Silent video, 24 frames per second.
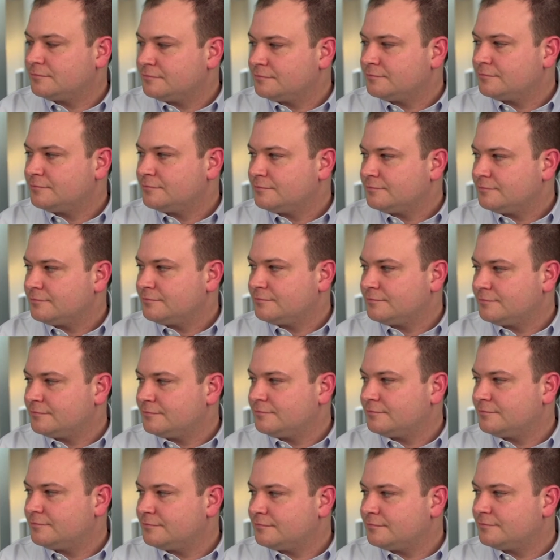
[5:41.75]

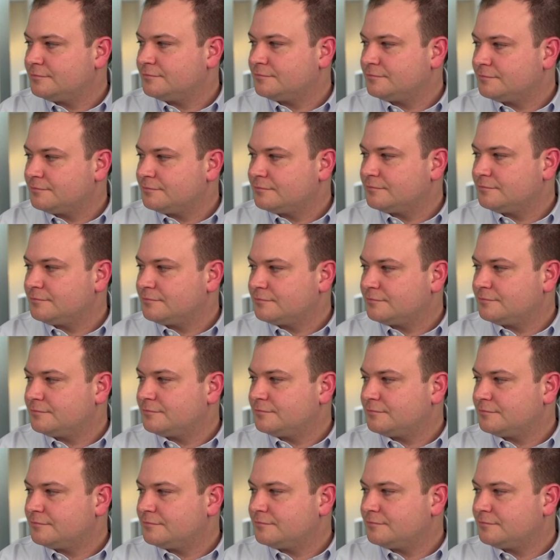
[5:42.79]

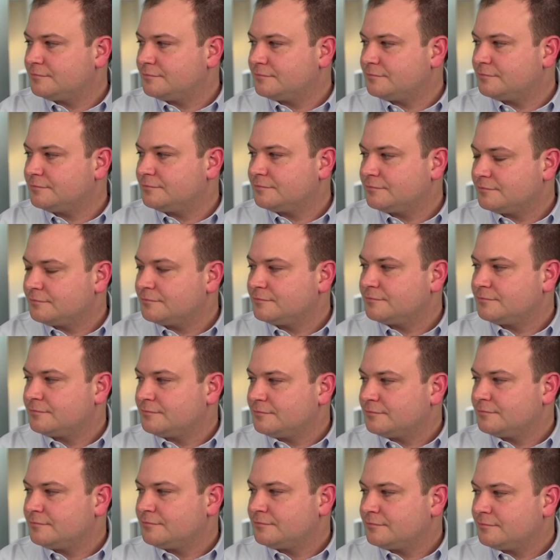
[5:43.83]

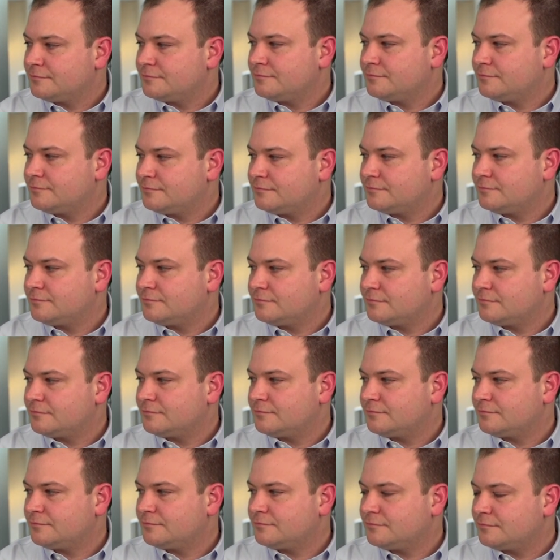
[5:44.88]

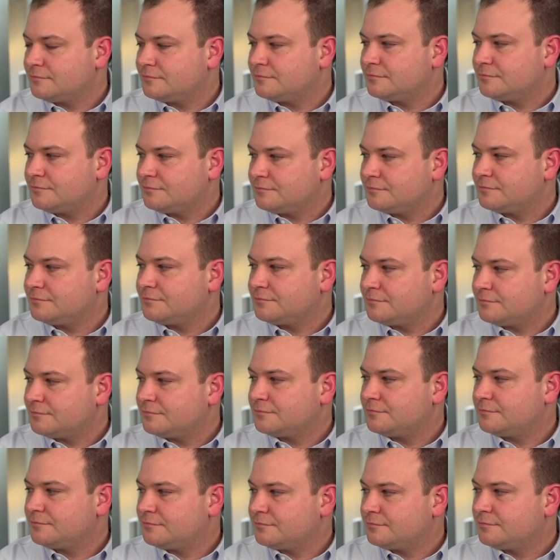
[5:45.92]

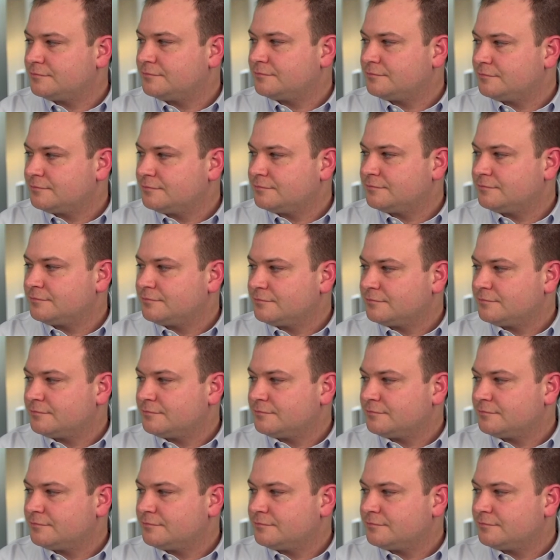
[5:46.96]
[no speech]